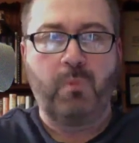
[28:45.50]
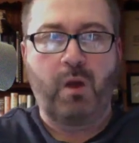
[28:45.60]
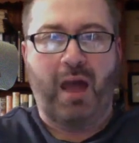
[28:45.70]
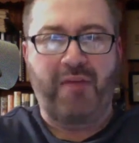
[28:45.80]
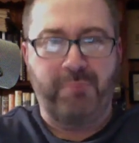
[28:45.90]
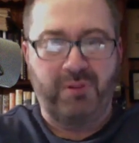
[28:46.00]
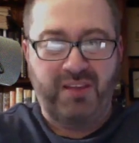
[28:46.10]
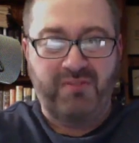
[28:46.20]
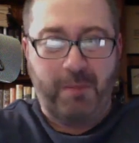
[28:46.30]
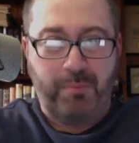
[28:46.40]
I
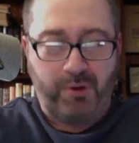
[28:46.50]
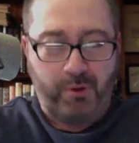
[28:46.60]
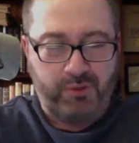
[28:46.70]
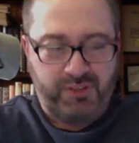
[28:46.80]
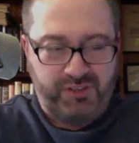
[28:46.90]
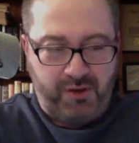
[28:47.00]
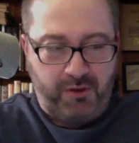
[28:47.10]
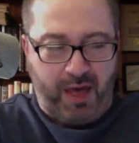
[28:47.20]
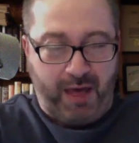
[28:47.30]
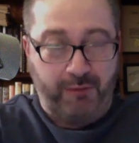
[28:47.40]
believe that player was
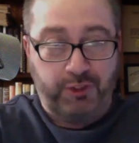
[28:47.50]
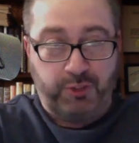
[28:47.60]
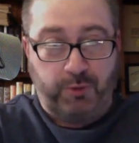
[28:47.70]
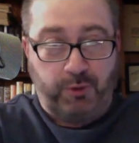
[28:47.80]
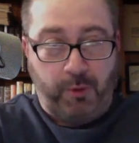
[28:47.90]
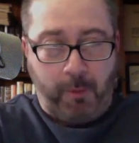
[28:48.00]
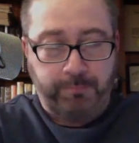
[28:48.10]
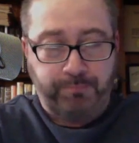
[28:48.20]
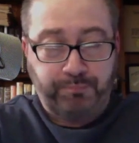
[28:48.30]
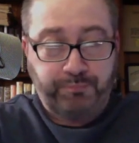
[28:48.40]
still eligible
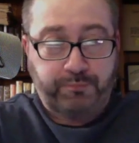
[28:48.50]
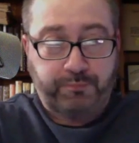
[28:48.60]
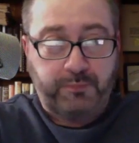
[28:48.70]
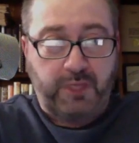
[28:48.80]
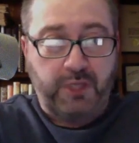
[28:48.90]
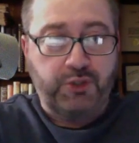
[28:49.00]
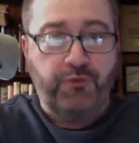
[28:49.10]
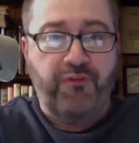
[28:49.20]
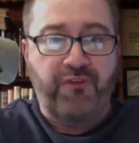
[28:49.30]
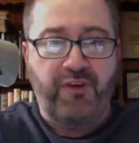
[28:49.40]
to
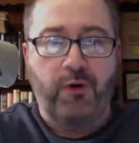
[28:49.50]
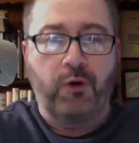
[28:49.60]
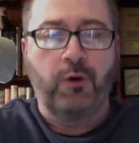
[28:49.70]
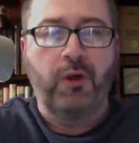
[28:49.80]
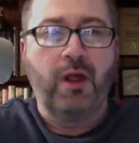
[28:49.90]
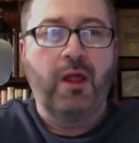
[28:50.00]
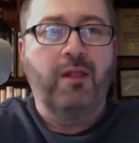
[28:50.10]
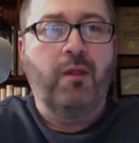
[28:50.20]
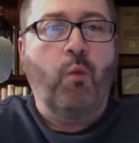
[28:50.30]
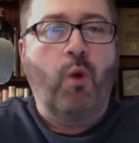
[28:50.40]
fill
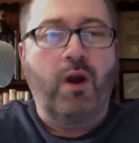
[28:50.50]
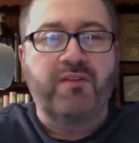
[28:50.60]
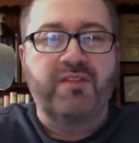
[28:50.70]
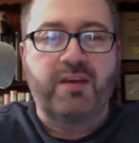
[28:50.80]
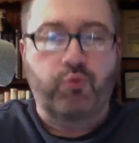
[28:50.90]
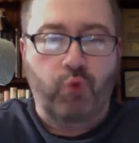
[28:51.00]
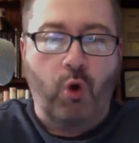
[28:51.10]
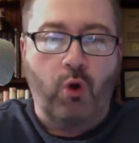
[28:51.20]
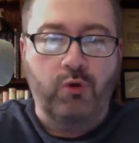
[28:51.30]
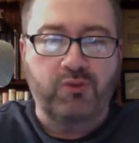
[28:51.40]
one of the
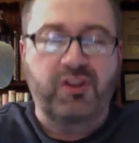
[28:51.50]
roles.